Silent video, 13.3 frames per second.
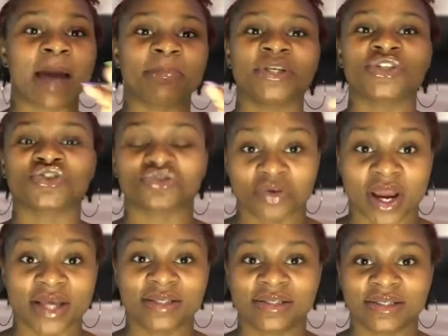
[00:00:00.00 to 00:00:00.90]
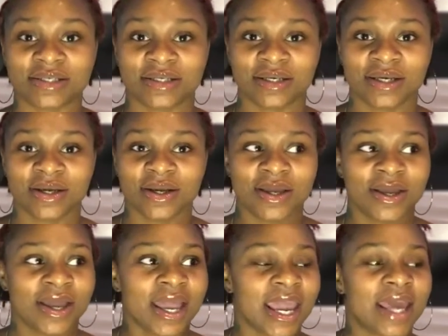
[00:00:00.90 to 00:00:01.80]
stressed,
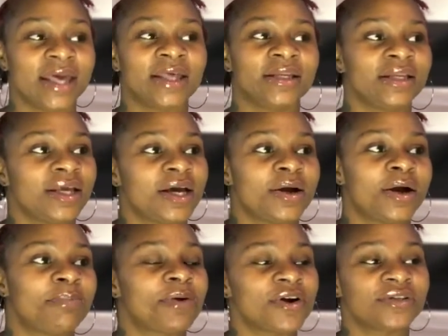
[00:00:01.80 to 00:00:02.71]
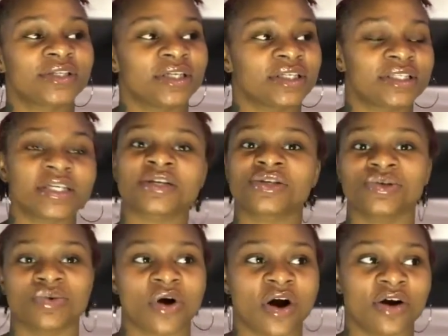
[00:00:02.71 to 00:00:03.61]
and a person will tick you
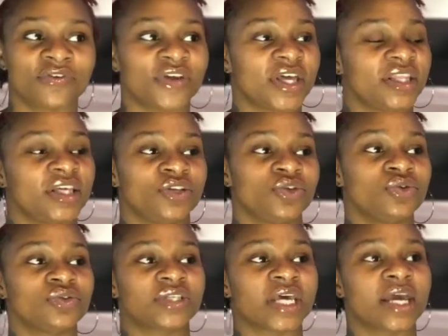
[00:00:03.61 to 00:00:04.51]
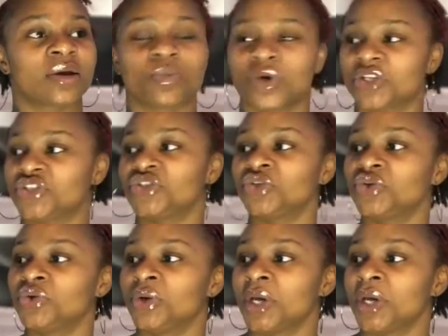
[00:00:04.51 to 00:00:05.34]
off, and then you'll take what you